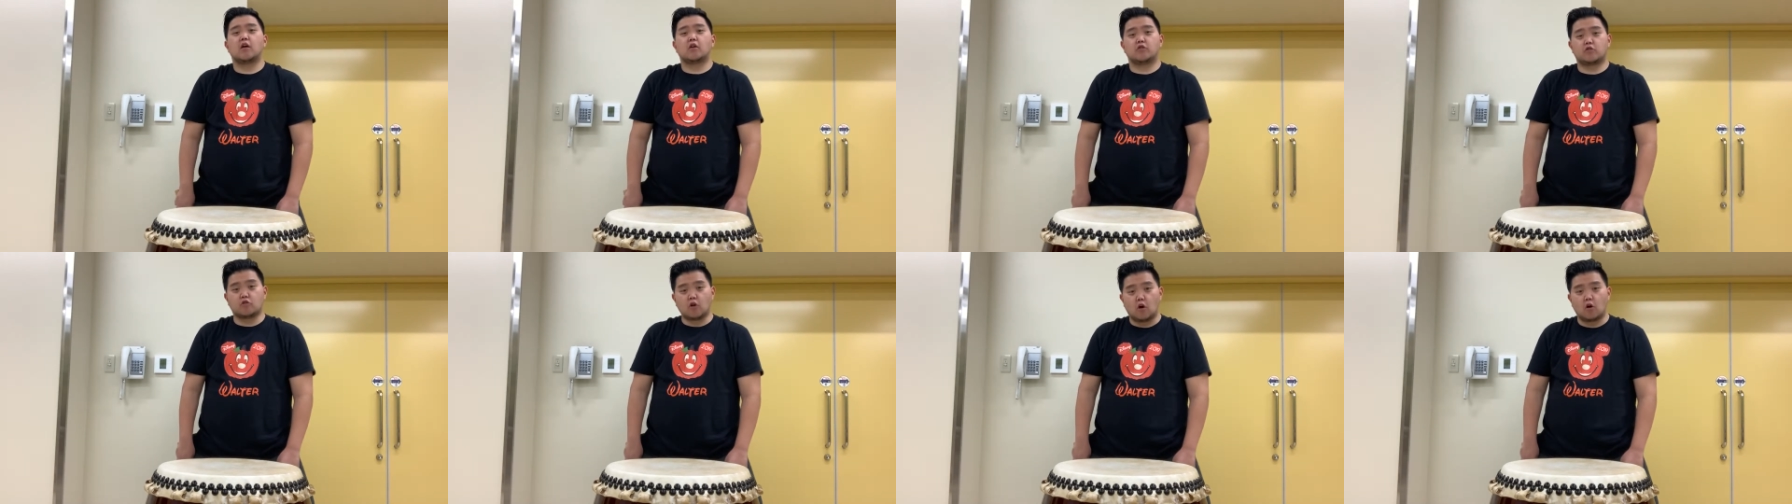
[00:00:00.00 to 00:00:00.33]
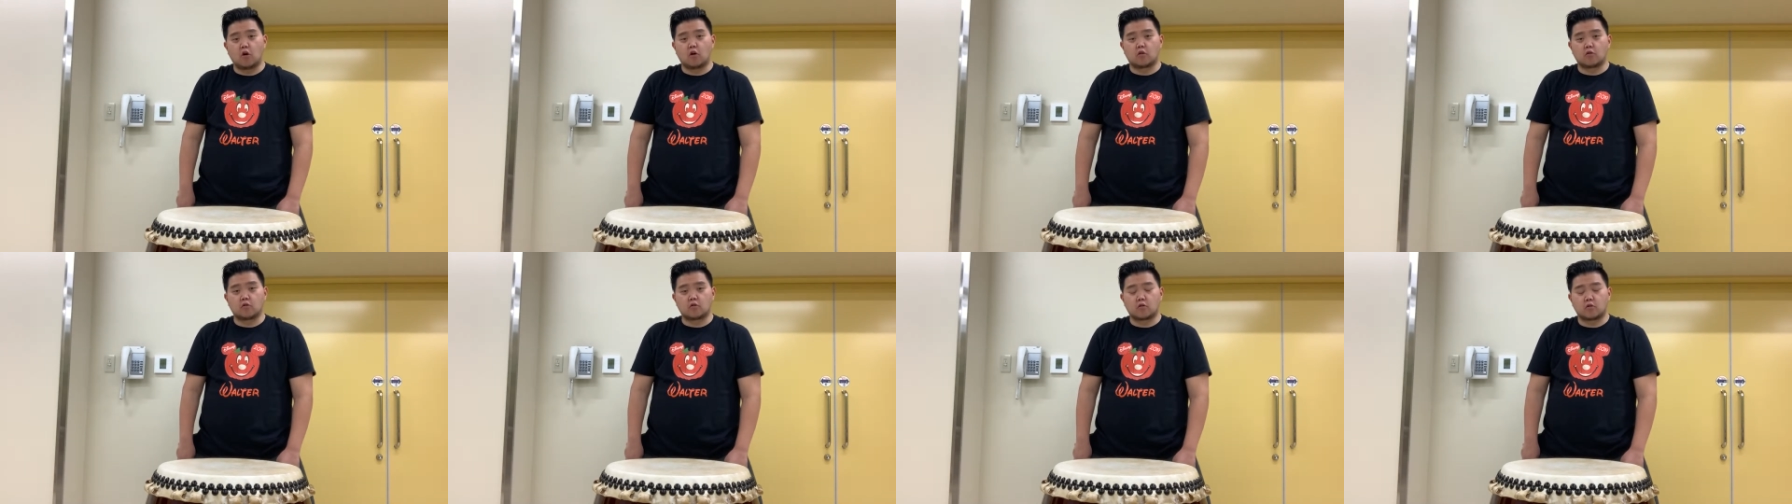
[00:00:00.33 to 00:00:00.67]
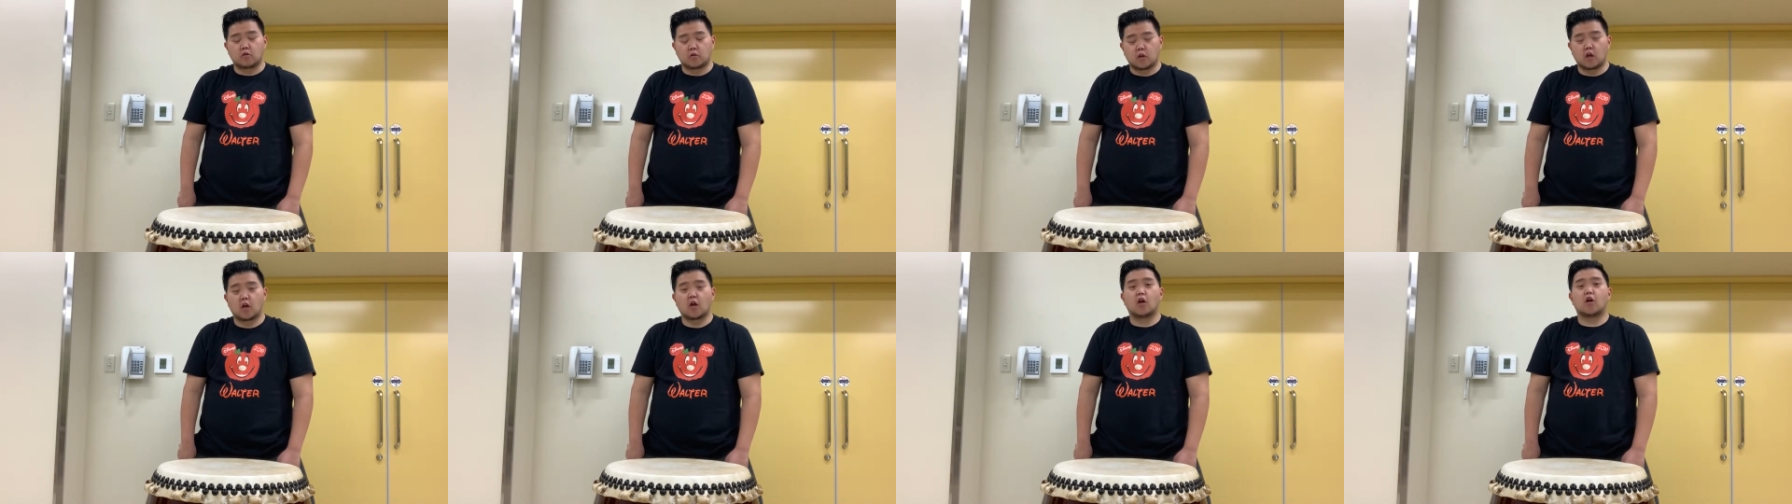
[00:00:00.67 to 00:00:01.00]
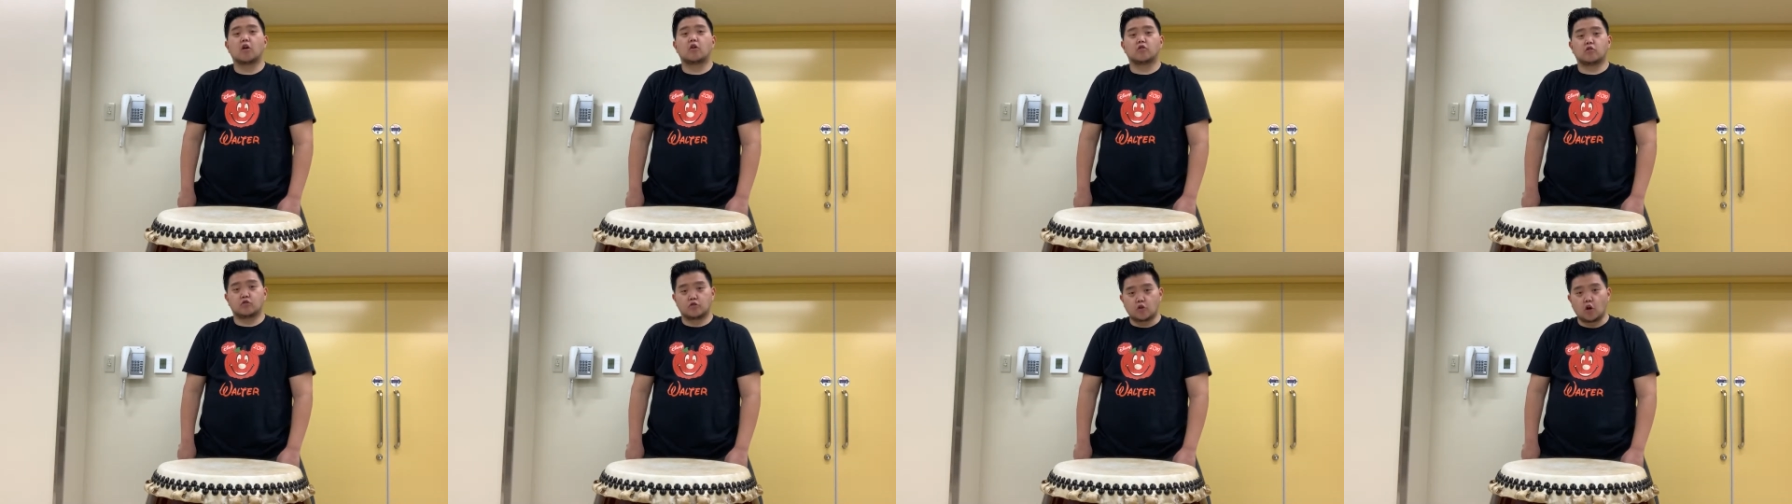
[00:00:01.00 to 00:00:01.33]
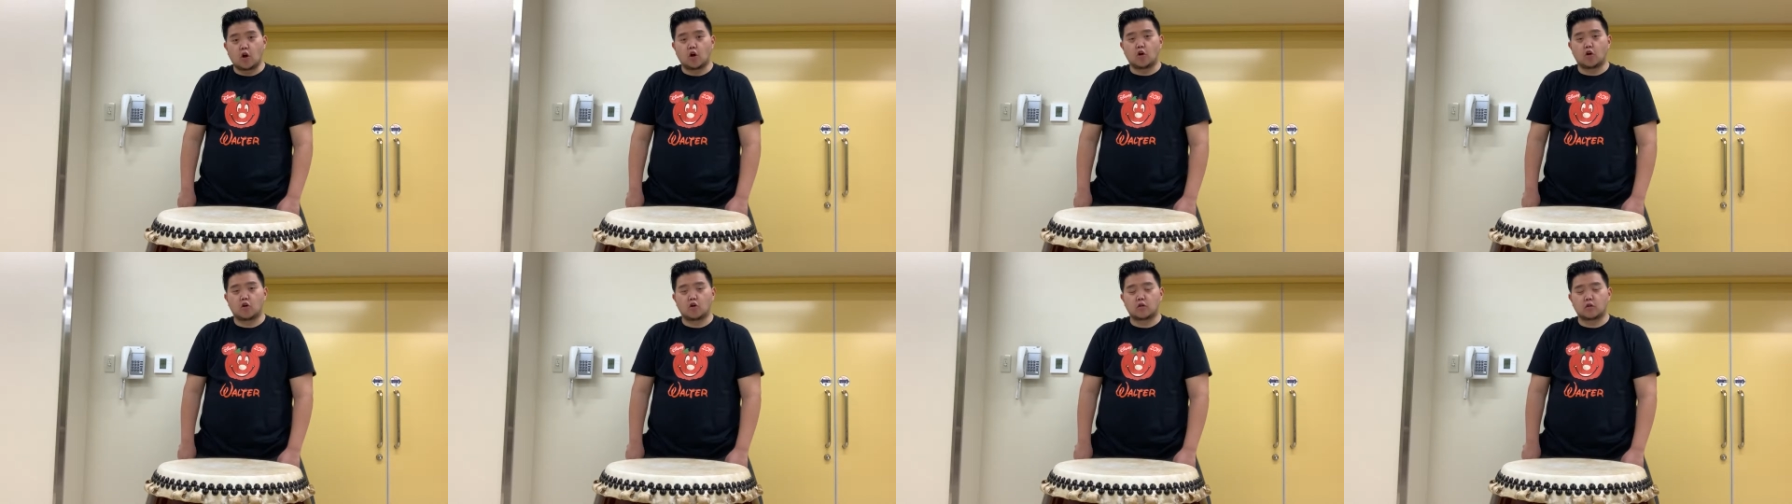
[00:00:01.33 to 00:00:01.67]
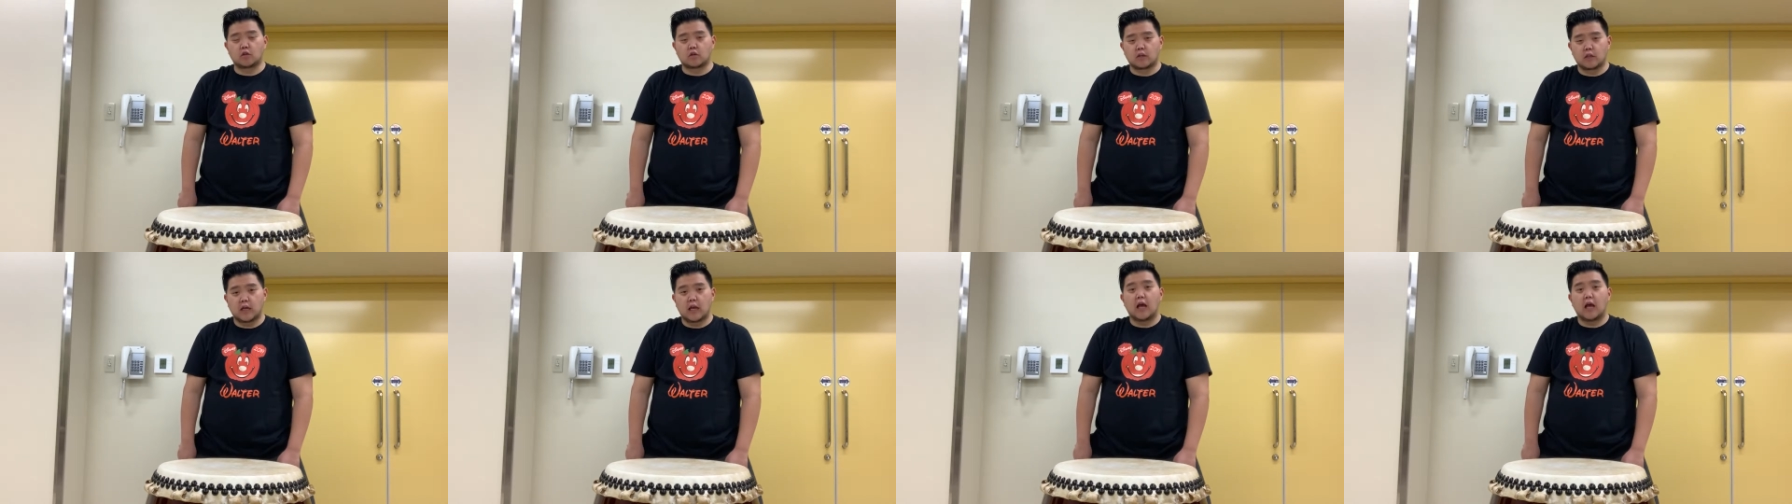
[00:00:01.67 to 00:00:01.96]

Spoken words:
Don, don,